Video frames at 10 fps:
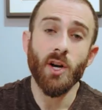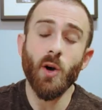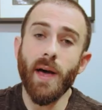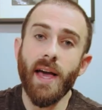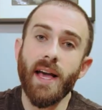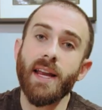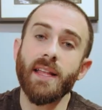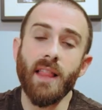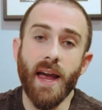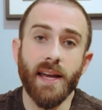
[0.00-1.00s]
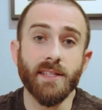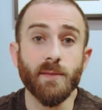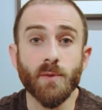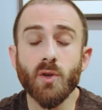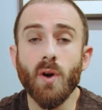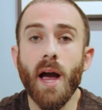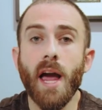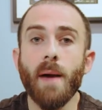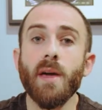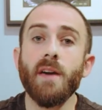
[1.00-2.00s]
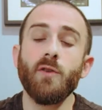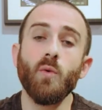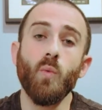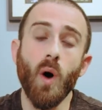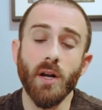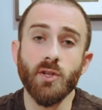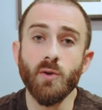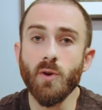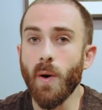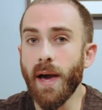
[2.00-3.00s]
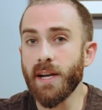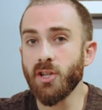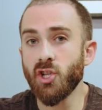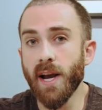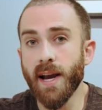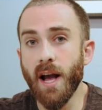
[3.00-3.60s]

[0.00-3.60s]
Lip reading: Go ahead and like and subscribe. If you want to, go ahead and check